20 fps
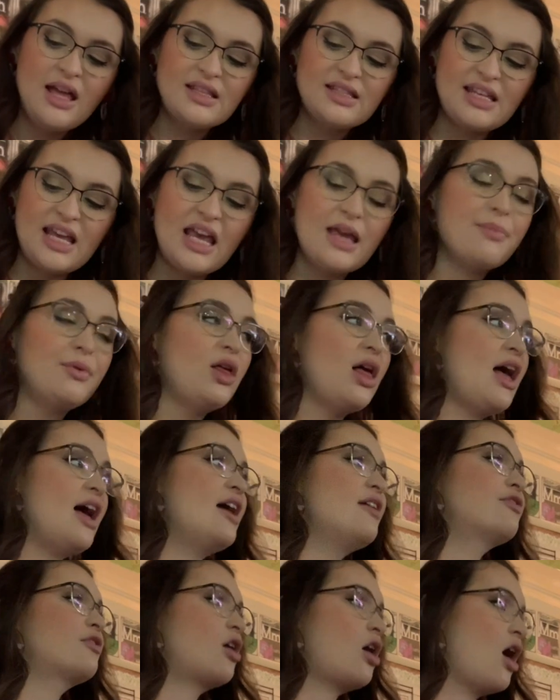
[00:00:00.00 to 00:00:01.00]
Table
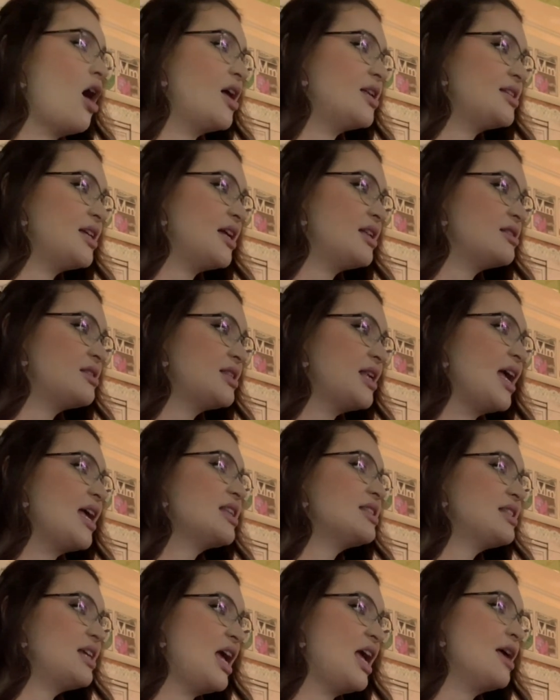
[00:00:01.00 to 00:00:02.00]
of contents. Say
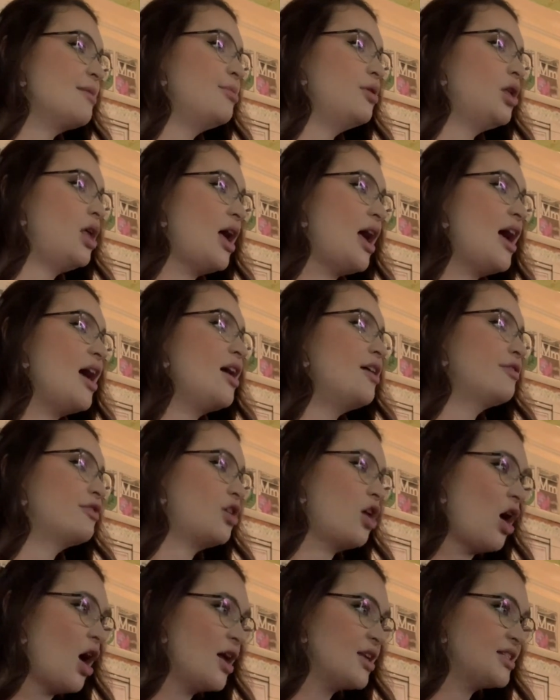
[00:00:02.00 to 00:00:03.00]
it. Table of
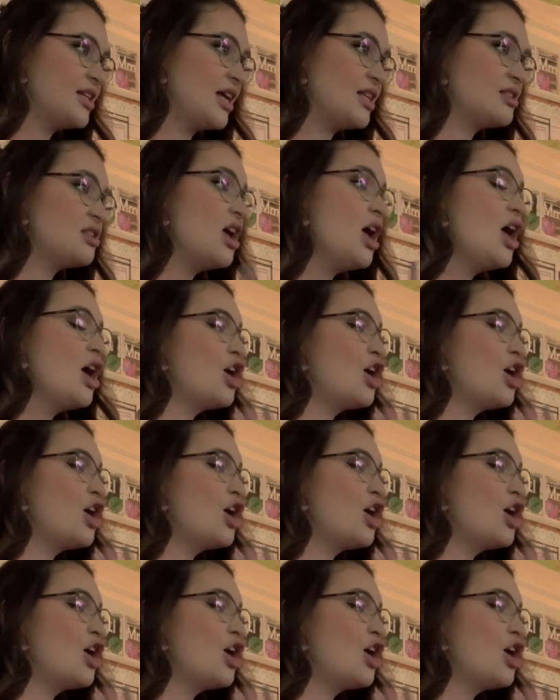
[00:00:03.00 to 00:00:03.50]
contents.